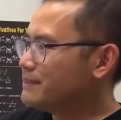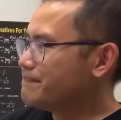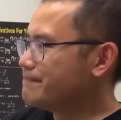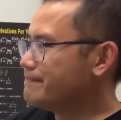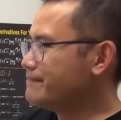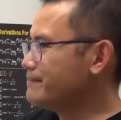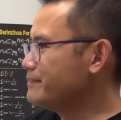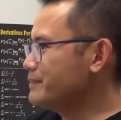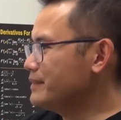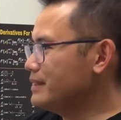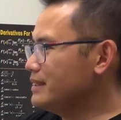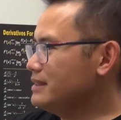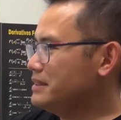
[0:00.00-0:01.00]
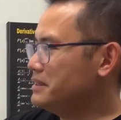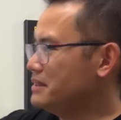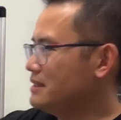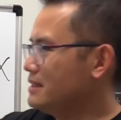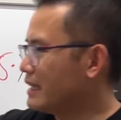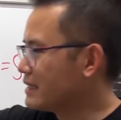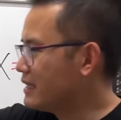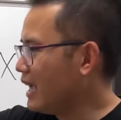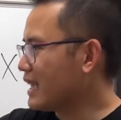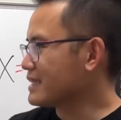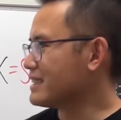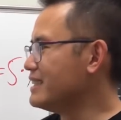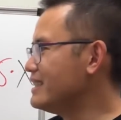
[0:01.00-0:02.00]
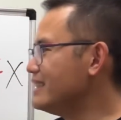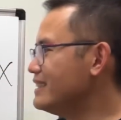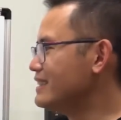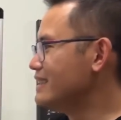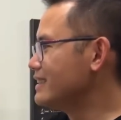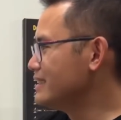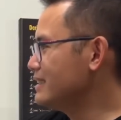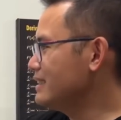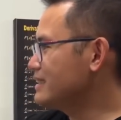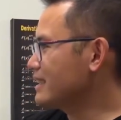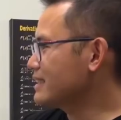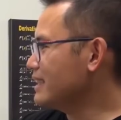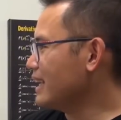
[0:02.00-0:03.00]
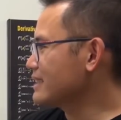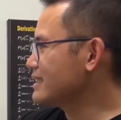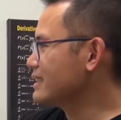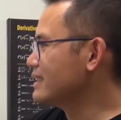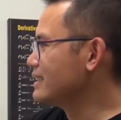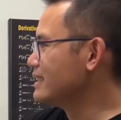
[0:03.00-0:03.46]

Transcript: Mm, it's like that. It's like that.